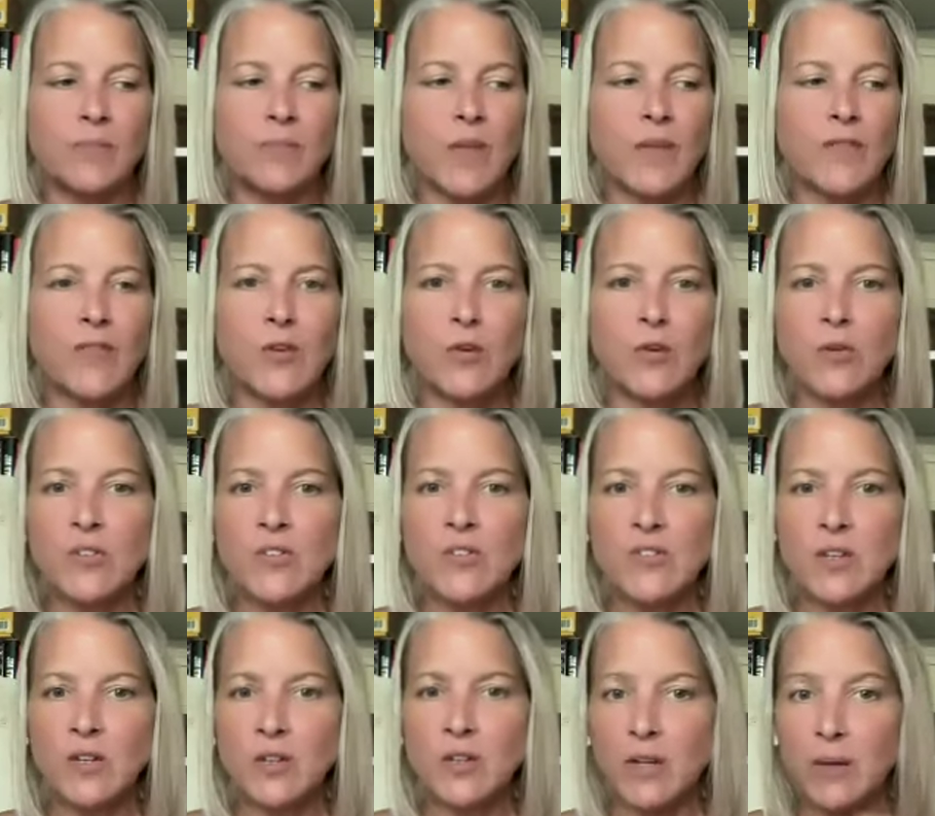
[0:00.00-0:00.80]
if you're
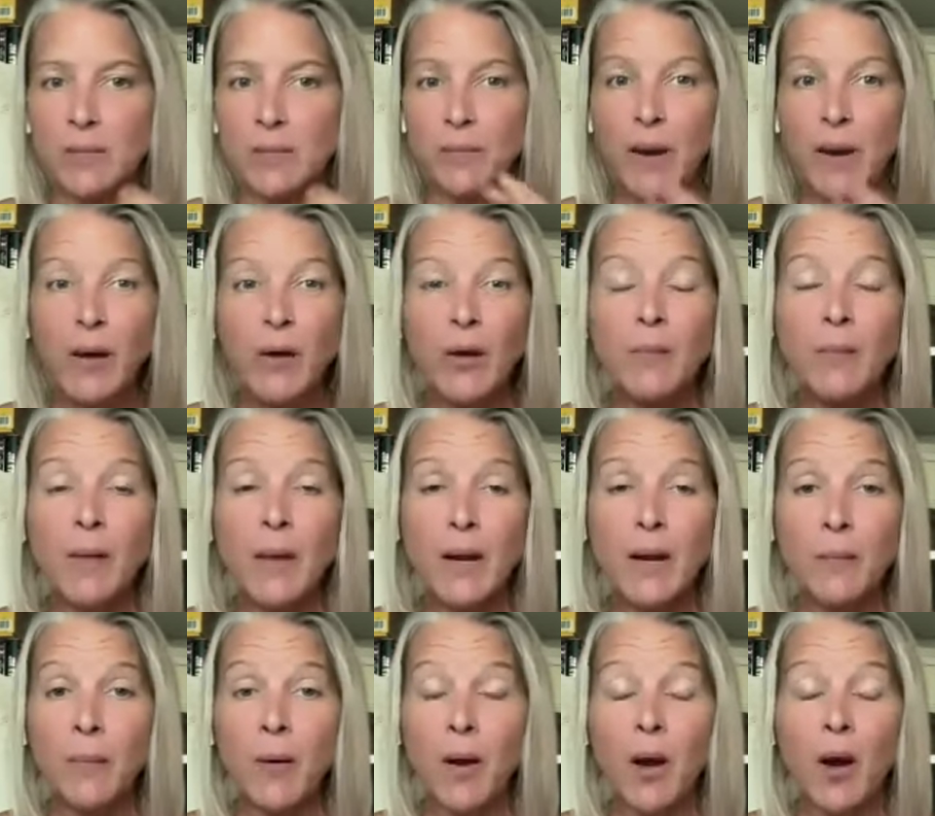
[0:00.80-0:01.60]
still in
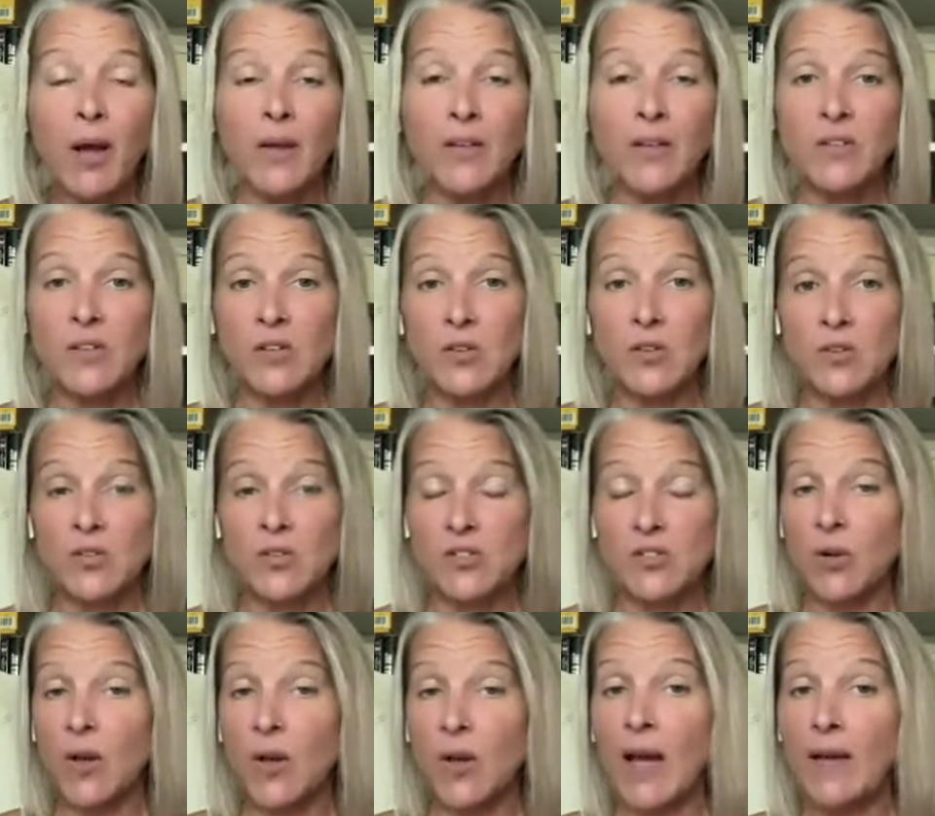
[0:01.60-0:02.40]
perimenopause and you're
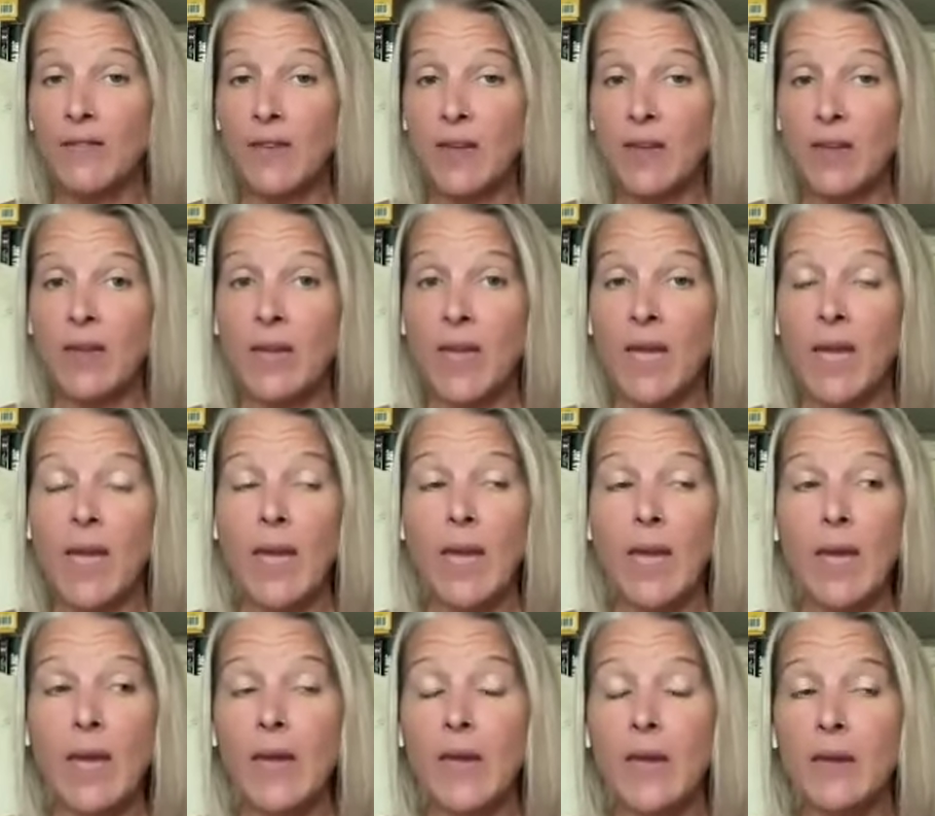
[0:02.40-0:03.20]
still having
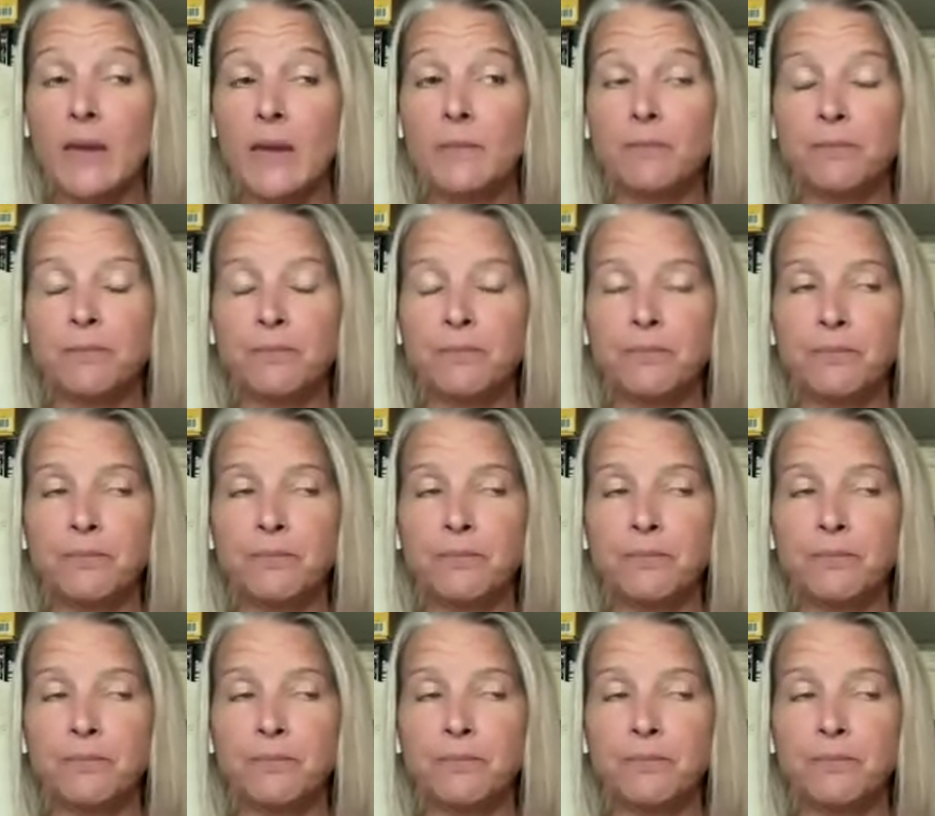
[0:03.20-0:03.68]
a